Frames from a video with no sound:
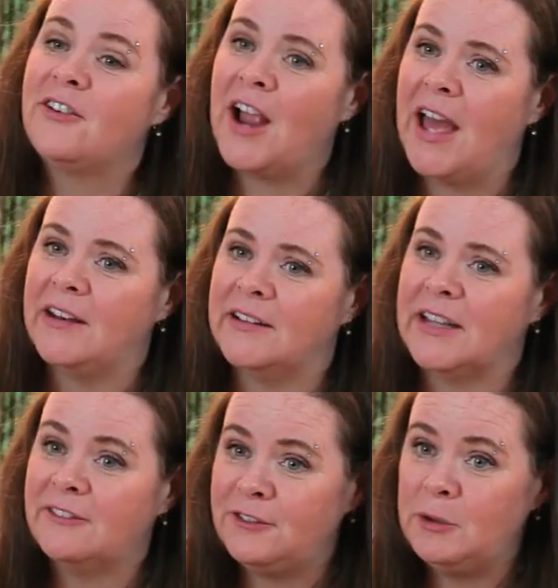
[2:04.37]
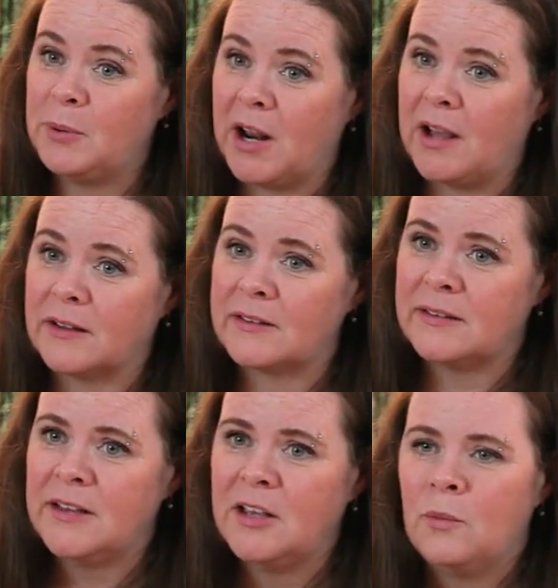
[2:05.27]
handling food products,
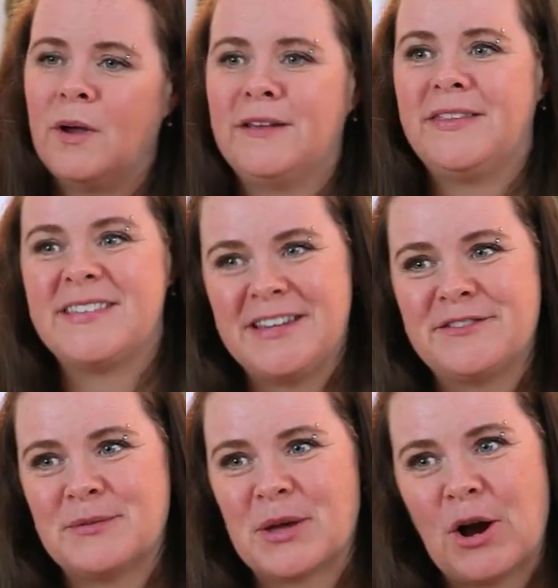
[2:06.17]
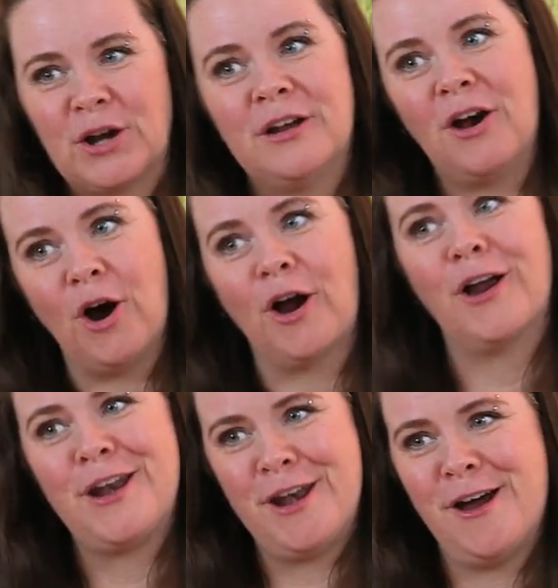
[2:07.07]
while the seeds from the garden are
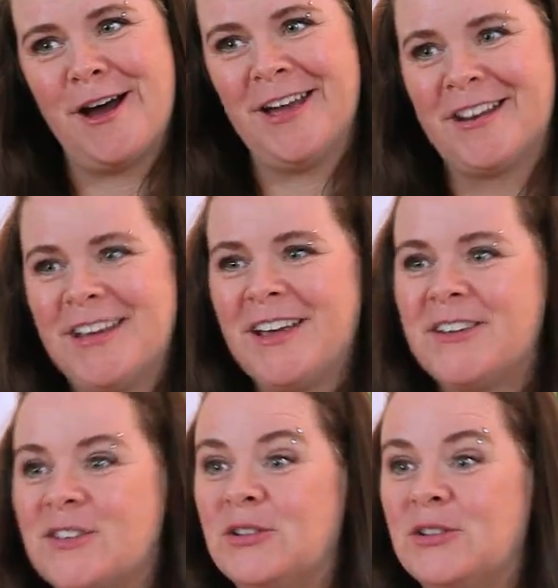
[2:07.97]
not. So